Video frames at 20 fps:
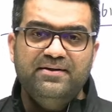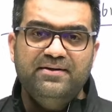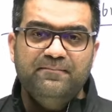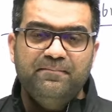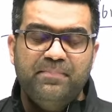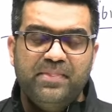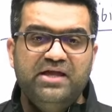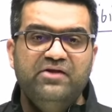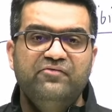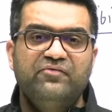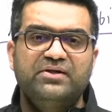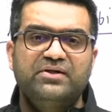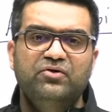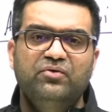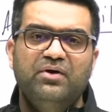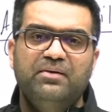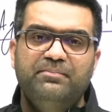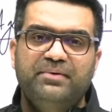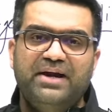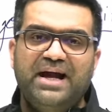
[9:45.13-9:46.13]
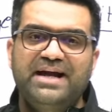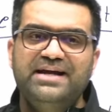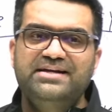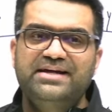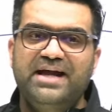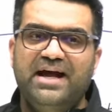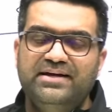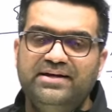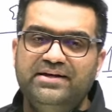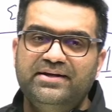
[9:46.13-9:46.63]
even though a bright
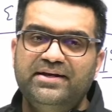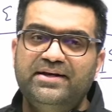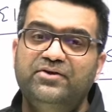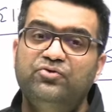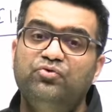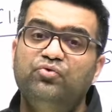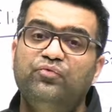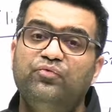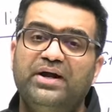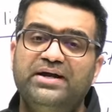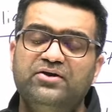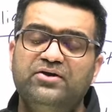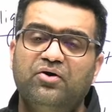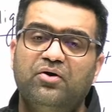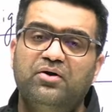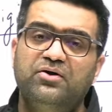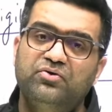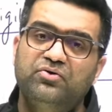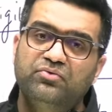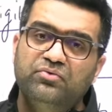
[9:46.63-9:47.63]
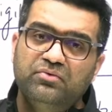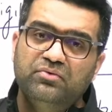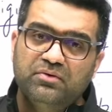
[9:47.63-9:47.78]
candidate who went on to